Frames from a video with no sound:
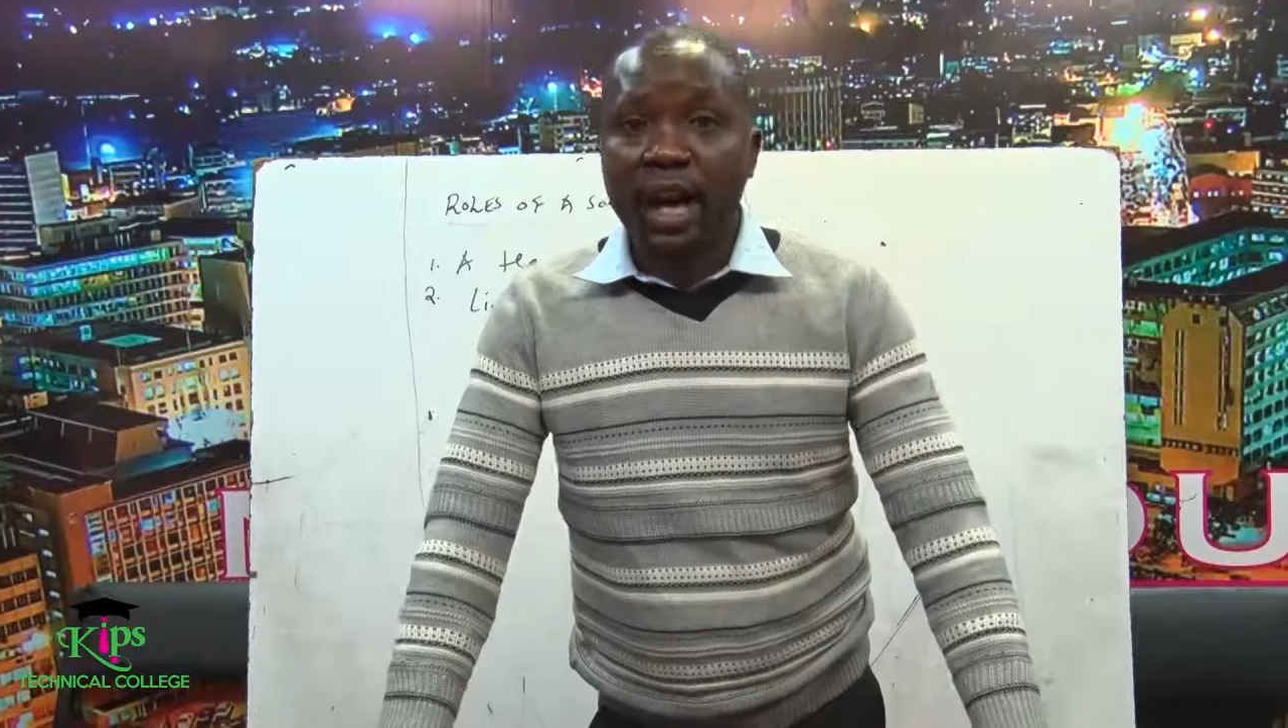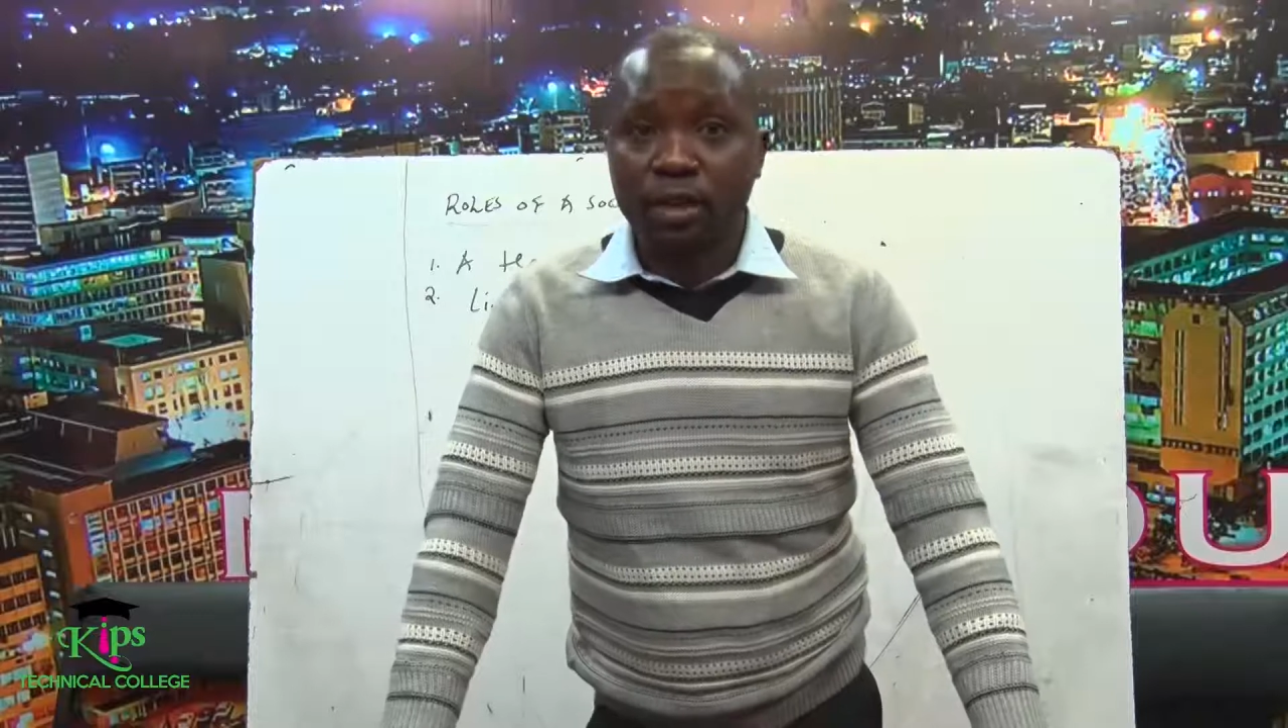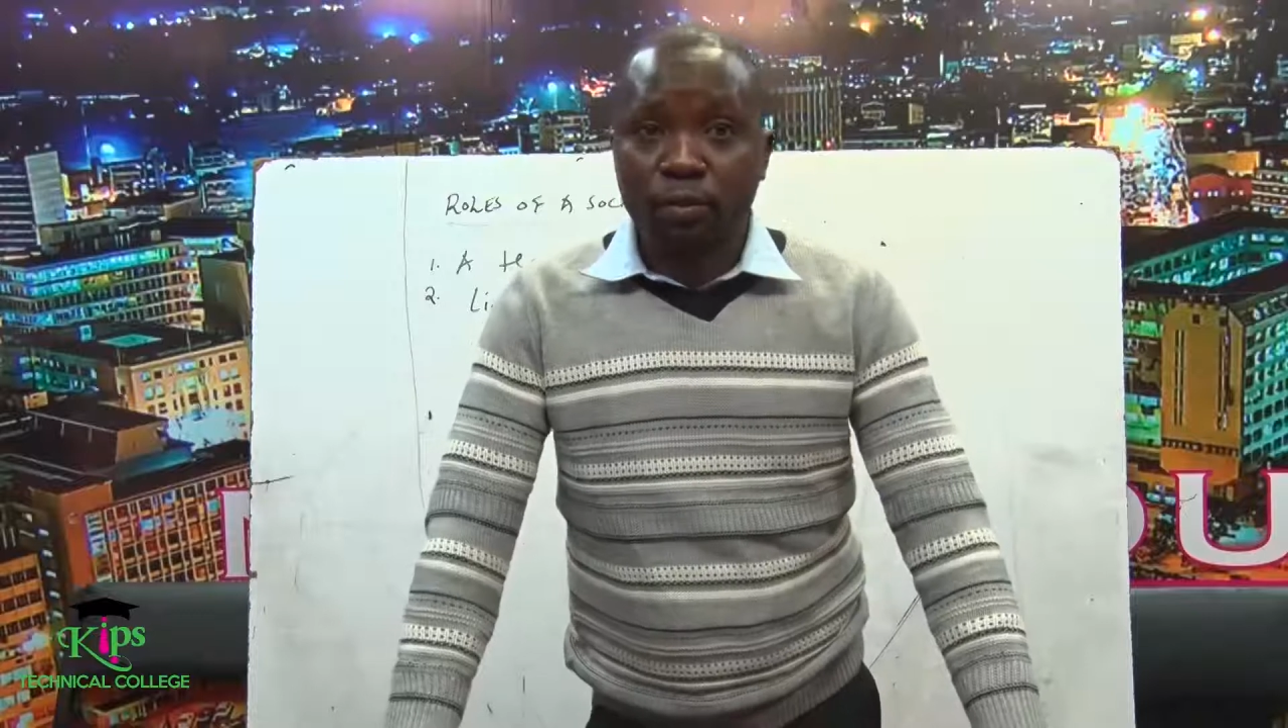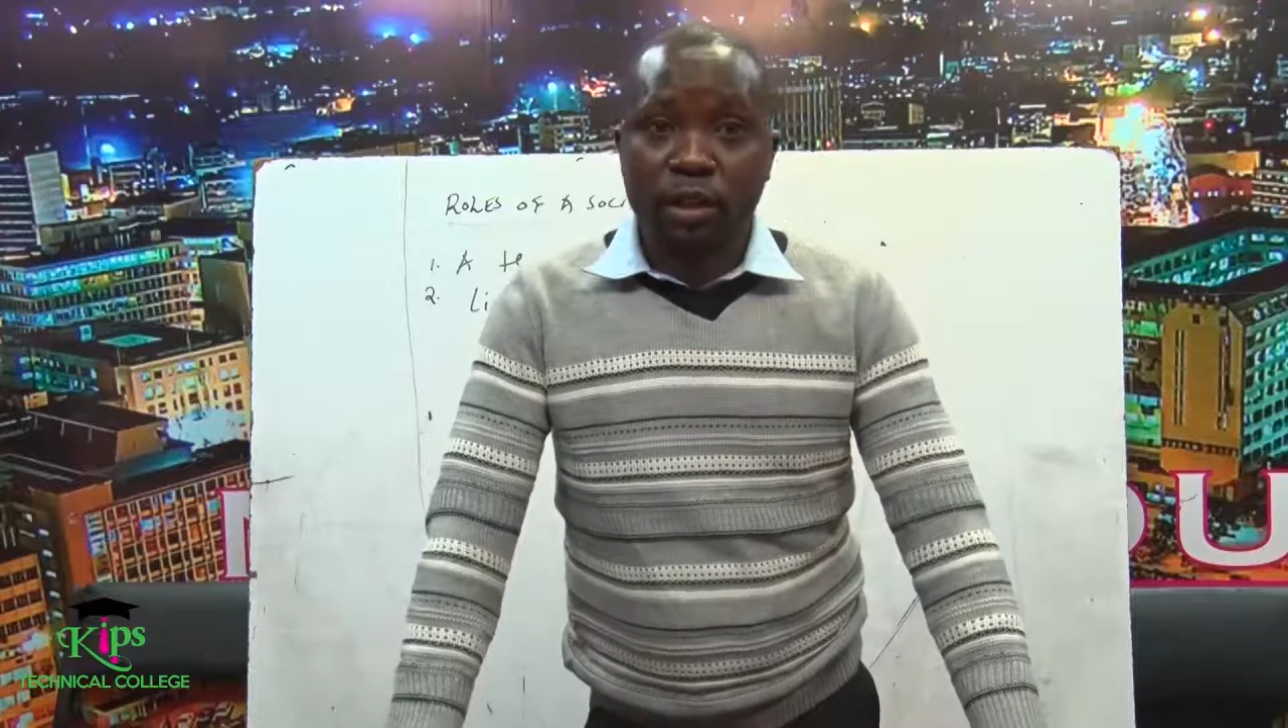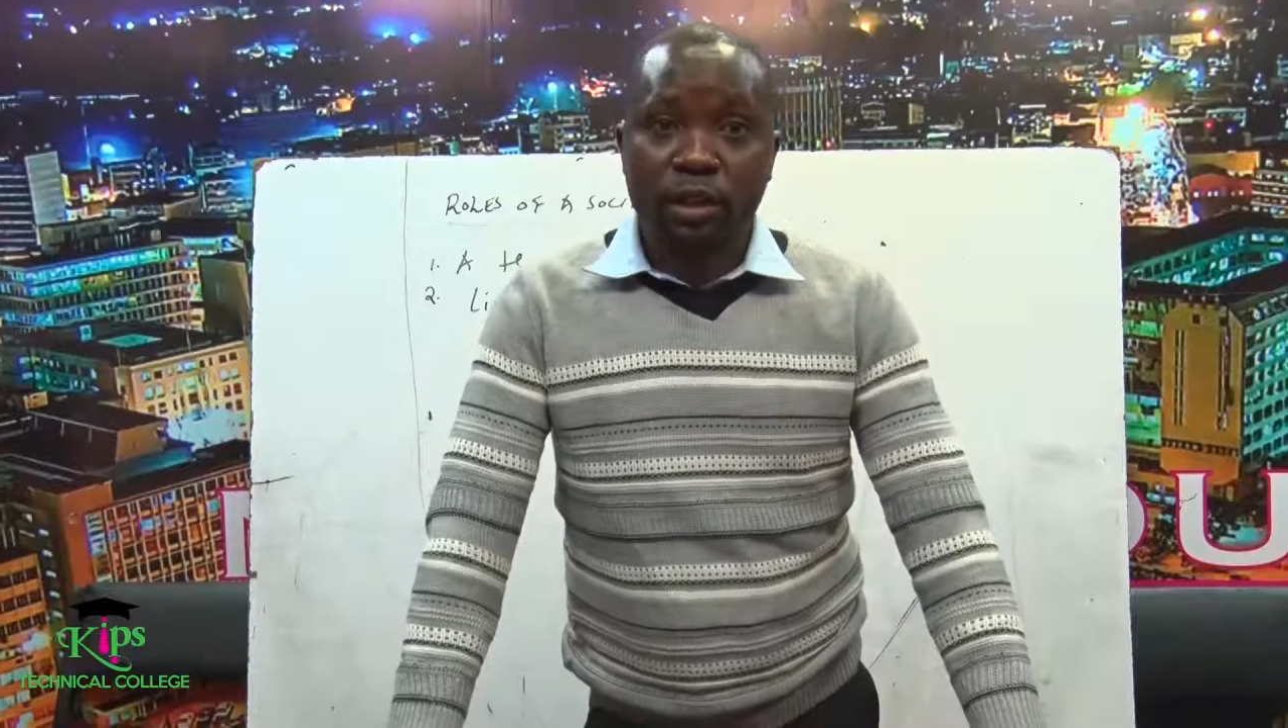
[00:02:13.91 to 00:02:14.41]

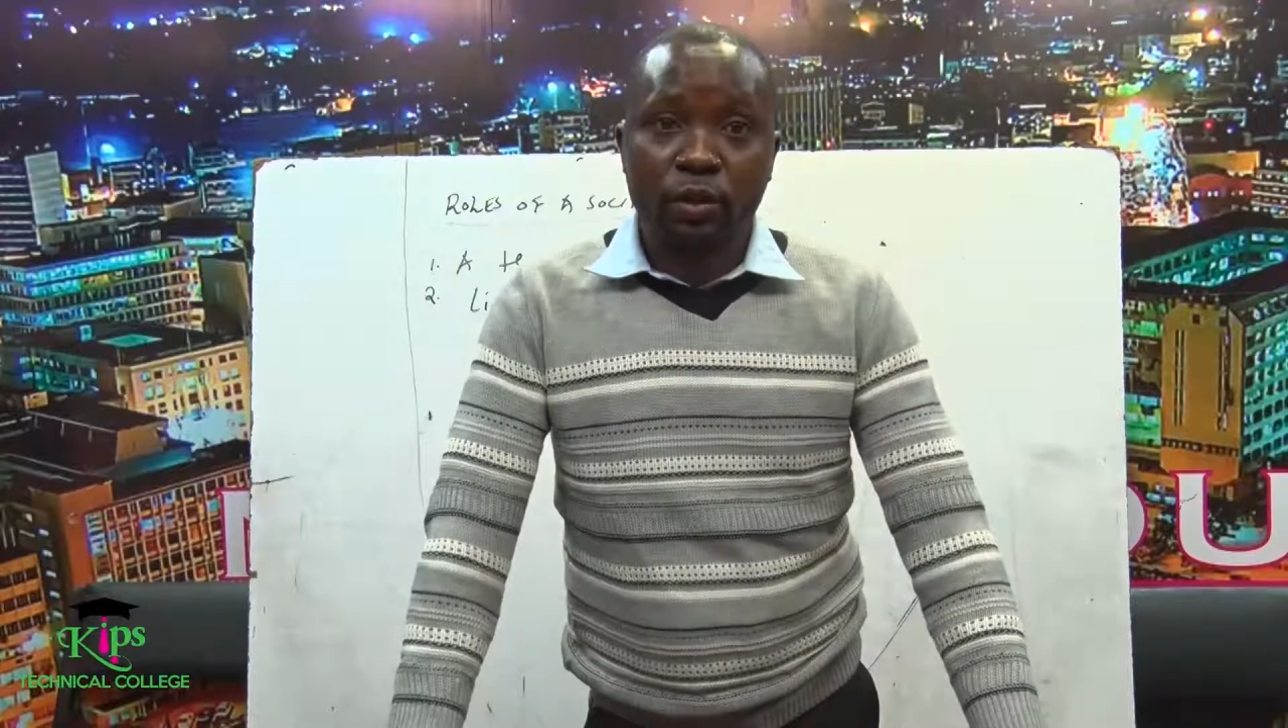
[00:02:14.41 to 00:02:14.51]
aspects